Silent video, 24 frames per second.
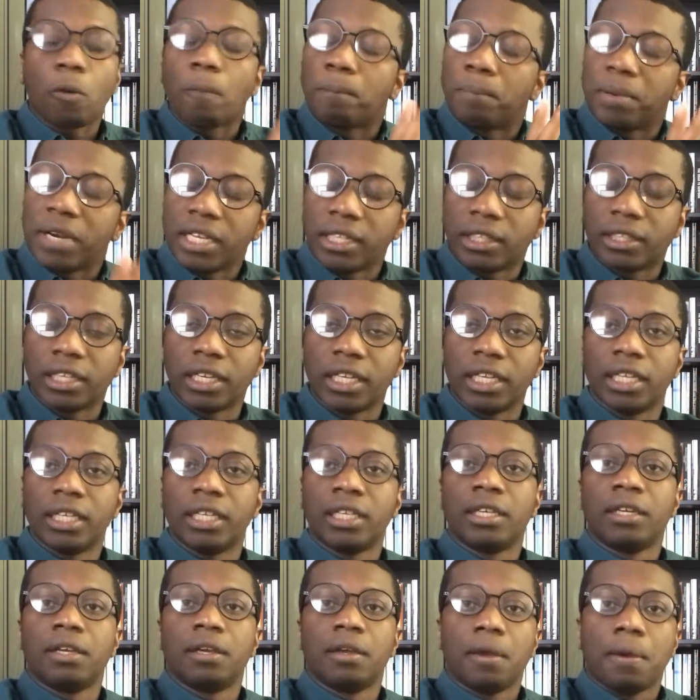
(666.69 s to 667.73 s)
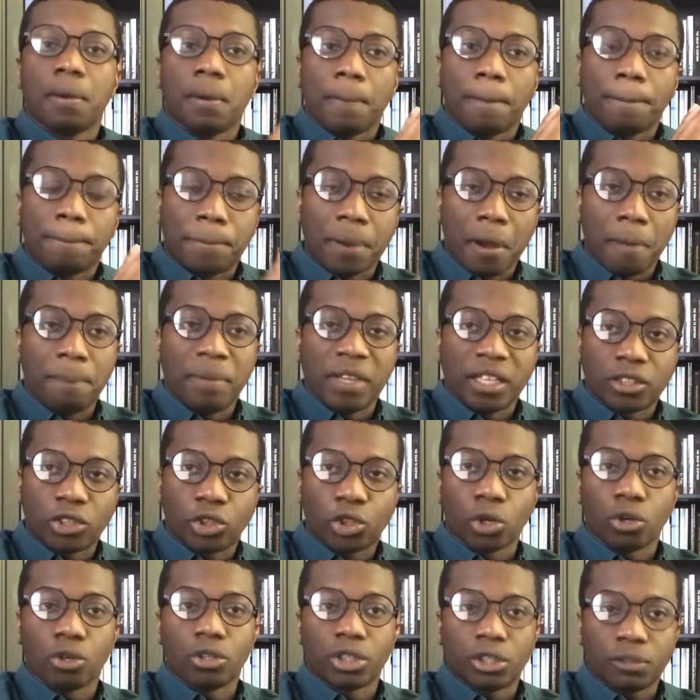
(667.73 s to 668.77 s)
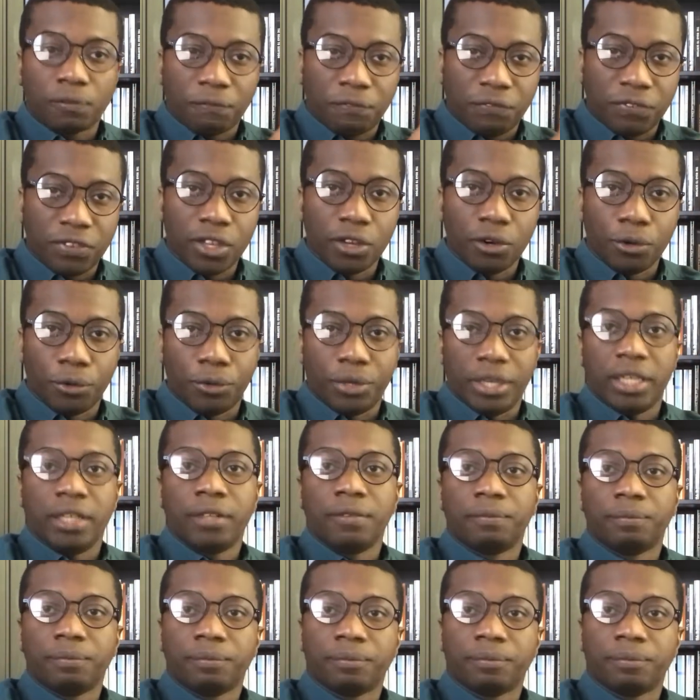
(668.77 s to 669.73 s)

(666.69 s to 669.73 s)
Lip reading: completely public choice theory,